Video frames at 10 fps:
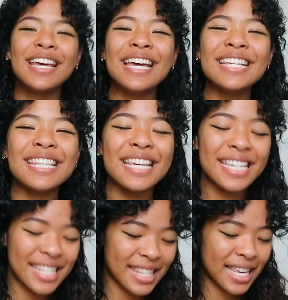This
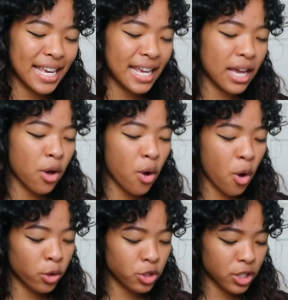is the
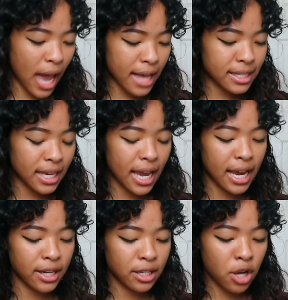
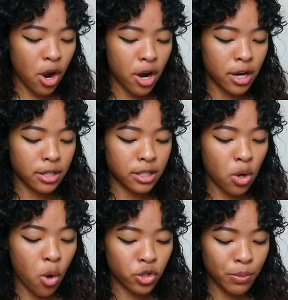Cascade
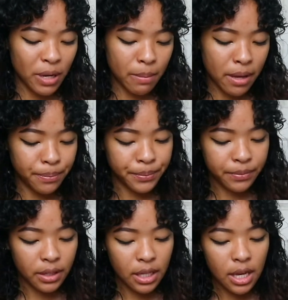Yarns Ultra Pima.
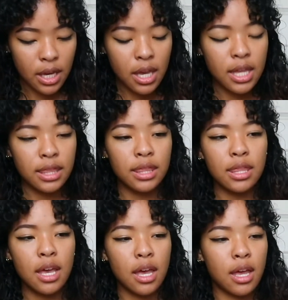
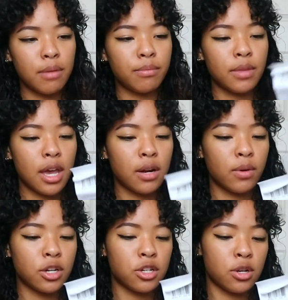I don't
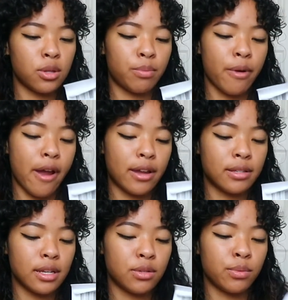want to show you the
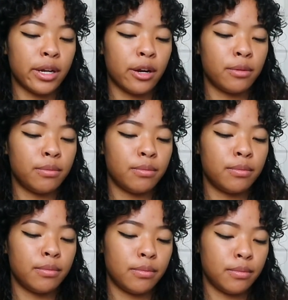price, that's weird.
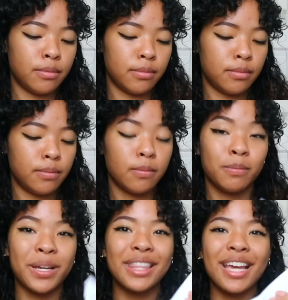
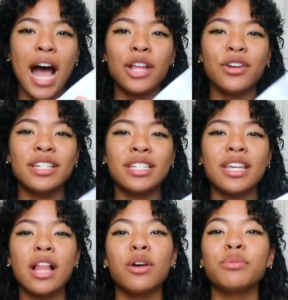But the color is
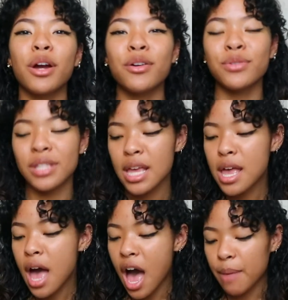yellow rose.
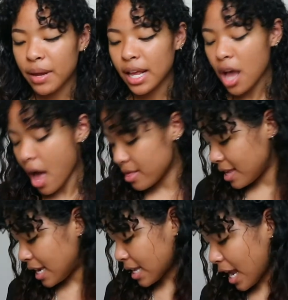And I got
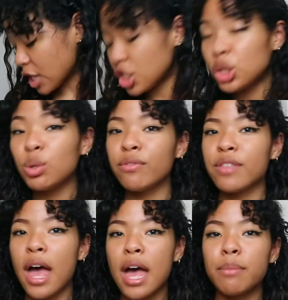2 of
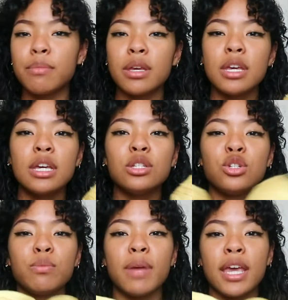them
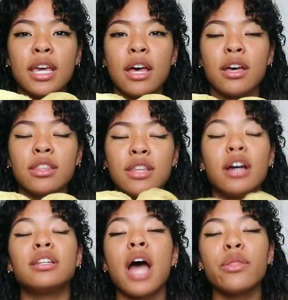to make
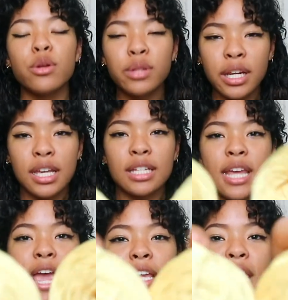another Lydia tank